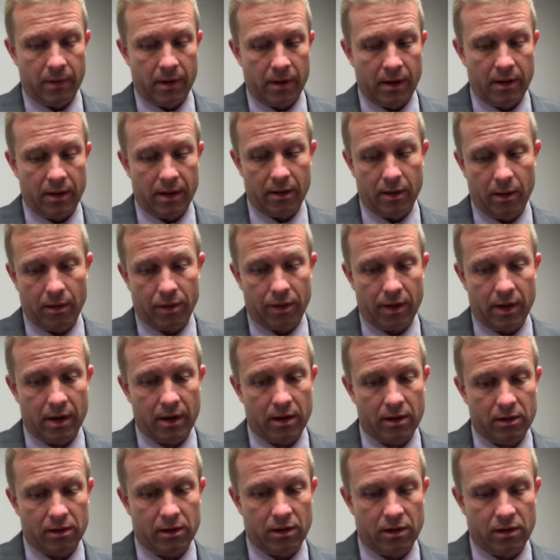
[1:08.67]
And the other thing
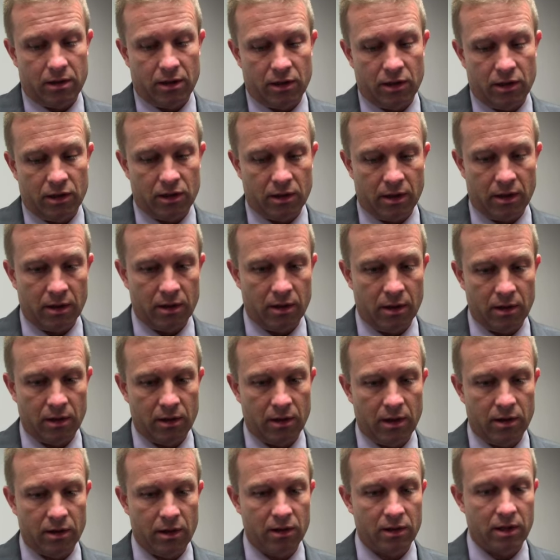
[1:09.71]
is, it's
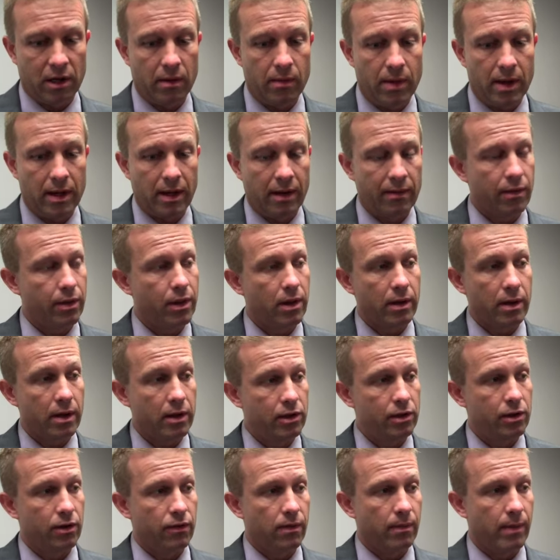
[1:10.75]
just going to make everything
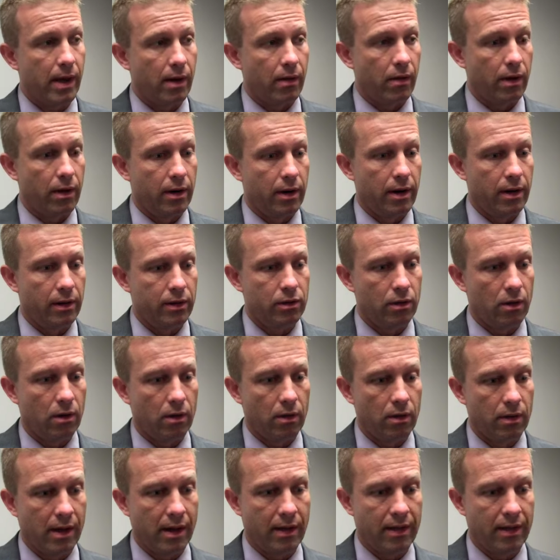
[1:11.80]
easier from now on. And so